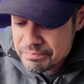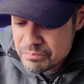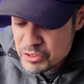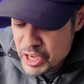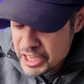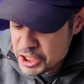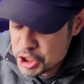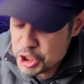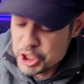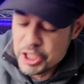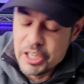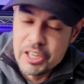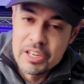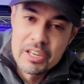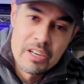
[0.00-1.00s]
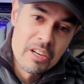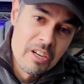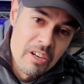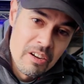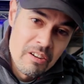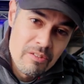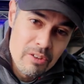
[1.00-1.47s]
texture
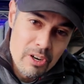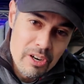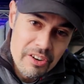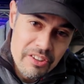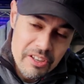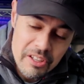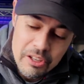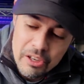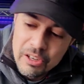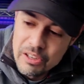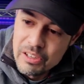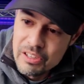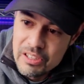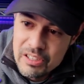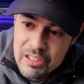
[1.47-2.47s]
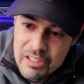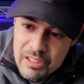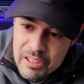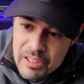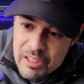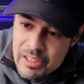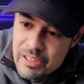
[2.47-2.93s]
for the little
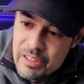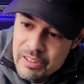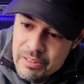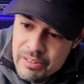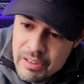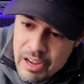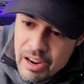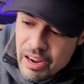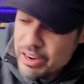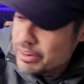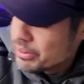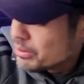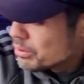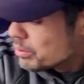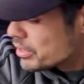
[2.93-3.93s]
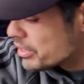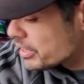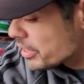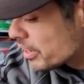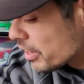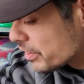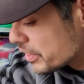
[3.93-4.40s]
I don't know, what do they
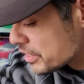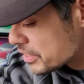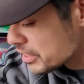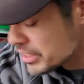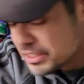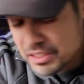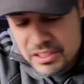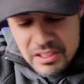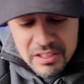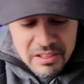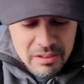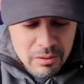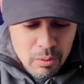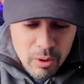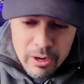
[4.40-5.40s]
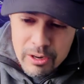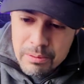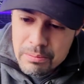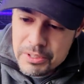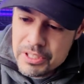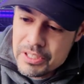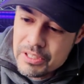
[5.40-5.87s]
call these things?
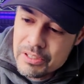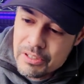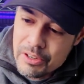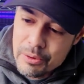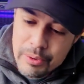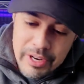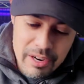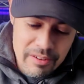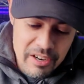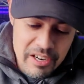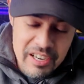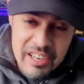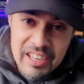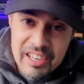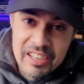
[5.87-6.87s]
Worms or whatever,